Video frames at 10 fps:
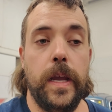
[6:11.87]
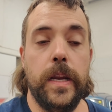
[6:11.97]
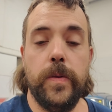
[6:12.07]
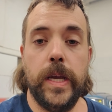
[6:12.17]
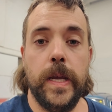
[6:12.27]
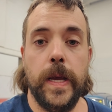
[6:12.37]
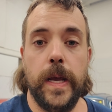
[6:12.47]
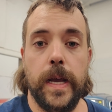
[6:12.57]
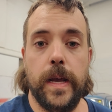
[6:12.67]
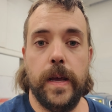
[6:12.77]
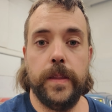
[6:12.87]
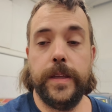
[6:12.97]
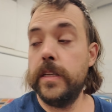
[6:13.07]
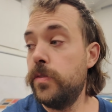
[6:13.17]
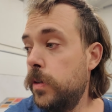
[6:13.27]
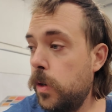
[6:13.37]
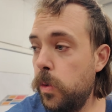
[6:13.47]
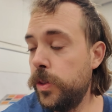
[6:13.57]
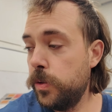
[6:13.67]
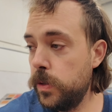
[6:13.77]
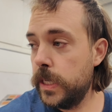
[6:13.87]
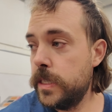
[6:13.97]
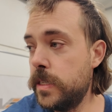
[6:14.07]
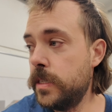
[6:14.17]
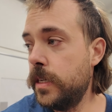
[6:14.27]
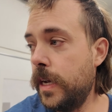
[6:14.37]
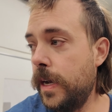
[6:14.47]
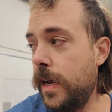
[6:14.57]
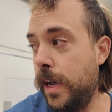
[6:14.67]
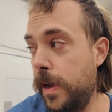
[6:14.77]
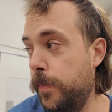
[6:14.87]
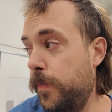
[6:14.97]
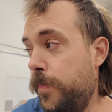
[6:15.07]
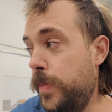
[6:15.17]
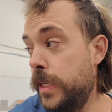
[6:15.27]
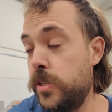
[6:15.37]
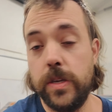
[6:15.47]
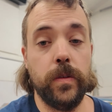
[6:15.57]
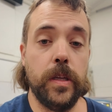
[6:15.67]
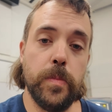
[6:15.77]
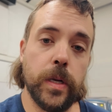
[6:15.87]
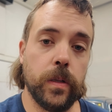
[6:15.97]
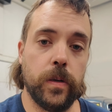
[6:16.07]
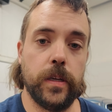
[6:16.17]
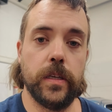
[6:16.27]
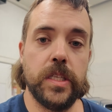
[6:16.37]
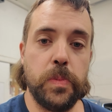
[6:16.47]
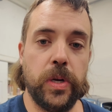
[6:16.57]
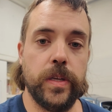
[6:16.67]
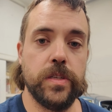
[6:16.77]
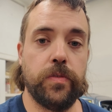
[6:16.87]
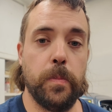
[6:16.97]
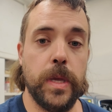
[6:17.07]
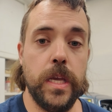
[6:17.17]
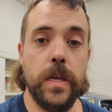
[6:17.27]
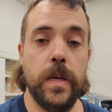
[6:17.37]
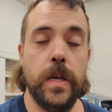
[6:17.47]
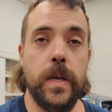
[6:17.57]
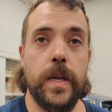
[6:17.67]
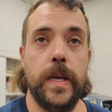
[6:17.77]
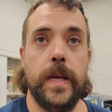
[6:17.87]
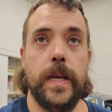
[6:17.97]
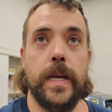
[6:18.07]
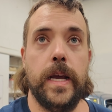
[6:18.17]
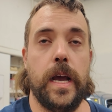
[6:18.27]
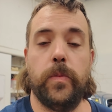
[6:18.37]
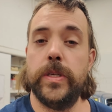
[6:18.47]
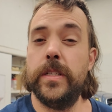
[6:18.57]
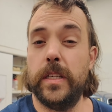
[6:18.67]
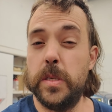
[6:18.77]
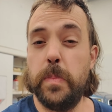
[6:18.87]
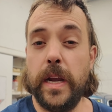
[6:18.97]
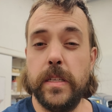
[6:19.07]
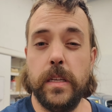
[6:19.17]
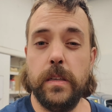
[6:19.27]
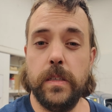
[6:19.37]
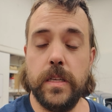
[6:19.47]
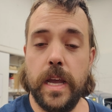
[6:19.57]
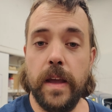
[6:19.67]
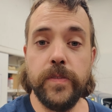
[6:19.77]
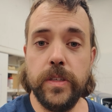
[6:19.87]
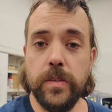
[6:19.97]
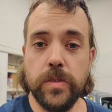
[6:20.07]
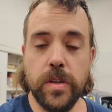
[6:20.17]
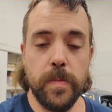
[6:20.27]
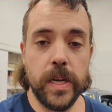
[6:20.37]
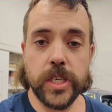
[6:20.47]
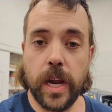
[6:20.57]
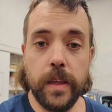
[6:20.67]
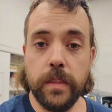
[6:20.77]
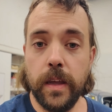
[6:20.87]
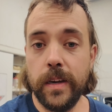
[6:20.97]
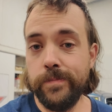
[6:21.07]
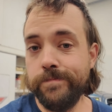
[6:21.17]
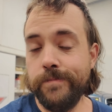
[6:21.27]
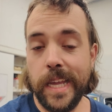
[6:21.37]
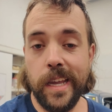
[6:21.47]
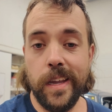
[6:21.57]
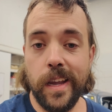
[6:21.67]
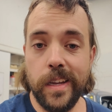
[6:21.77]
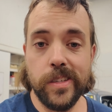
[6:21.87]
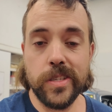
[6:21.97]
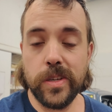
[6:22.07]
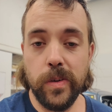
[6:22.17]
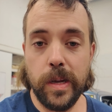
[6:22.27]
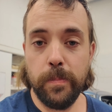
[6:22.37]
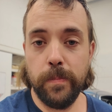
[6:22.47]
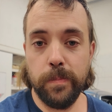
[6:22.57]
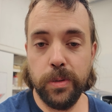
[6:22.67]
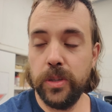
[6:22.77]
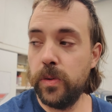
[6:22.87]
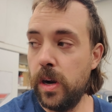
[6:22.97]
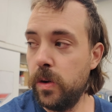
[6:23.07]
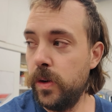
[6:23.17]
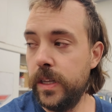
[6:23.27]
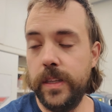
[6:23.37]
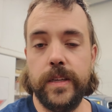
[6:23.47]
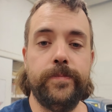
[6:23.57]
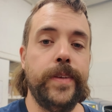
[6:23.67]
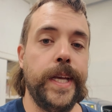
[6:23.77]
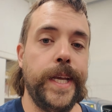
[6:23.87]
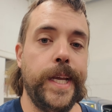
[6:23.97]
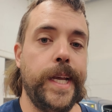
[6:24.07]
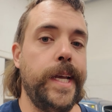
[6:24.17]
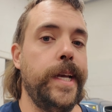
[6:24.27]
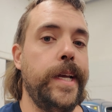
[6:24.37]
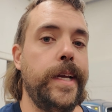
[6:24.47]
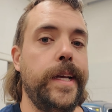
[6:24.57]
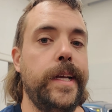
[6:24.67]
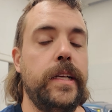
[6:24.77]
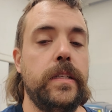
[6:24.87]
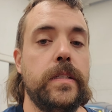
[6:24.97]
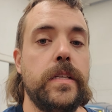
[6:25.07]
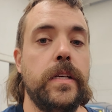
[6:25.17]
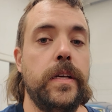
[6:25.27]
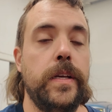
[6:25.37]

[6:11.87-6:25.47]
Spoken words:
Anyway, thanks for going through this. It's certainly been a learning experience for me. I wasn't expecting to have to do so much. I thought, hey, I just screwed up, put the wrong oil in, and